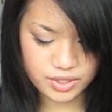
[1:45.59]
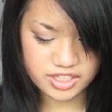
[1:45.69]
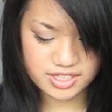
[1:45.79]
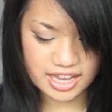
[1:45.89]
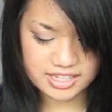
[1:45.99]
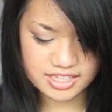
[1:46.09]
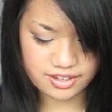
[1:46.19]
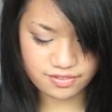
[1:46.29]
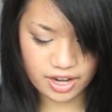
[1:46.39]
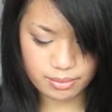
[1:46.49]
which is
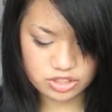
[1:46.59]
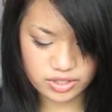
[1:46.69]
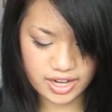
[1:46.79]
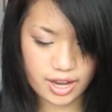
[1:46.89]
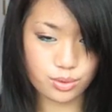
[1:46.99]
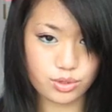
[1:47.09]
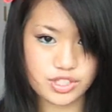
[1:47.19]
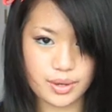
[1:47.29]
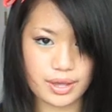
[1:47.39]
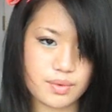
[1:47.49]
anti-inflammatory and
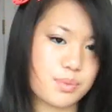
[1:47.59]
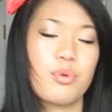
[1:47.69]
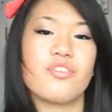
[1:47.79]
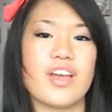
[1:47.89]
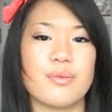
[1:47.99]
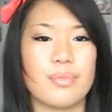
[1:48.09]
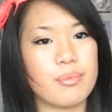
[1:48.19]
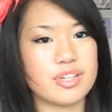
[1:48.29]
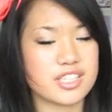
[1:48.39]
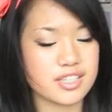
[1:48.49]
also helps prevent
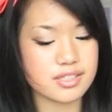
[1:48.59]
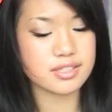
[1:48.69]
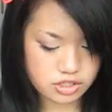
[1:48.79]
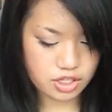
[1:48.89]
blemishes.